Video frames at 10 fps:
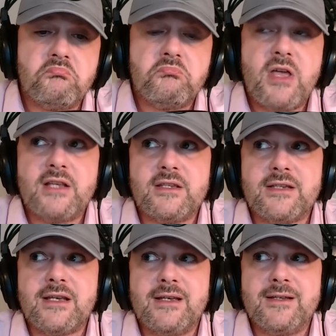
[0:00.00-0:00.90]

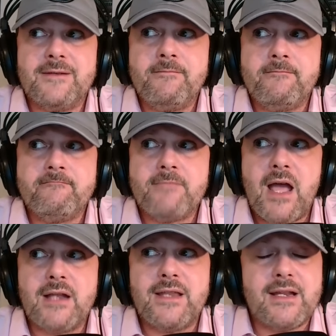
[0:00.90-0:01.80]

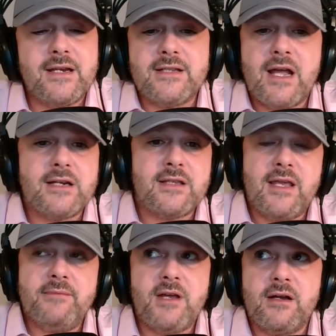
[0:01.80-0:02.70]
that is not a
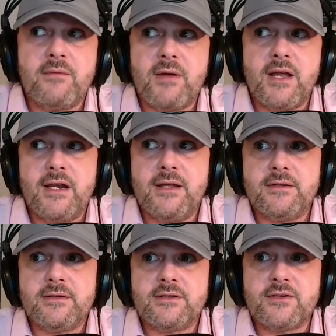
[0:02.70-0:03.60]
slam dunk by
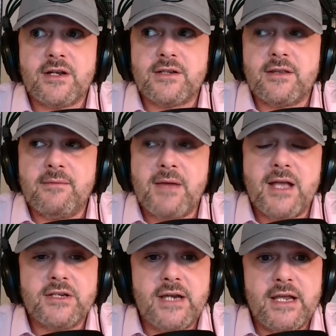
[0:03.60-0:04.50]
any stretch of the
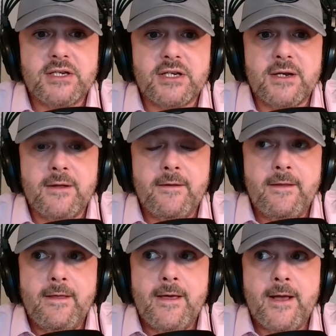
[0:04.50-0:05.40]
imagination.
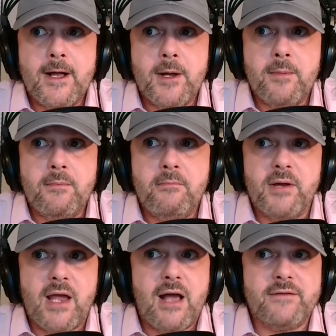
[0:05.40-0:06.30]

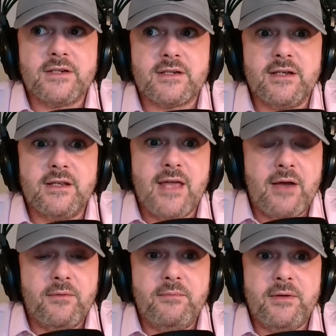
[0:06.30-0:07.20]
But obviously
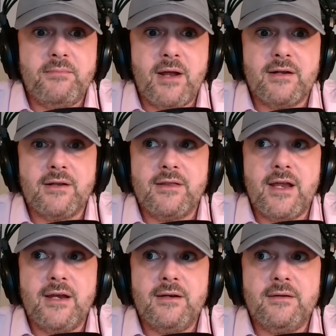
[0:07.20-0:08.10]
that would be better
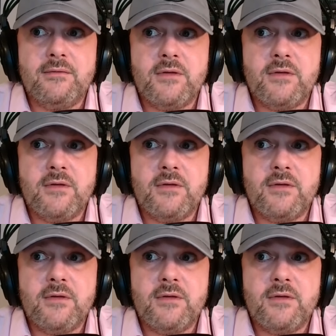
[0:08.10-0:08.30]
than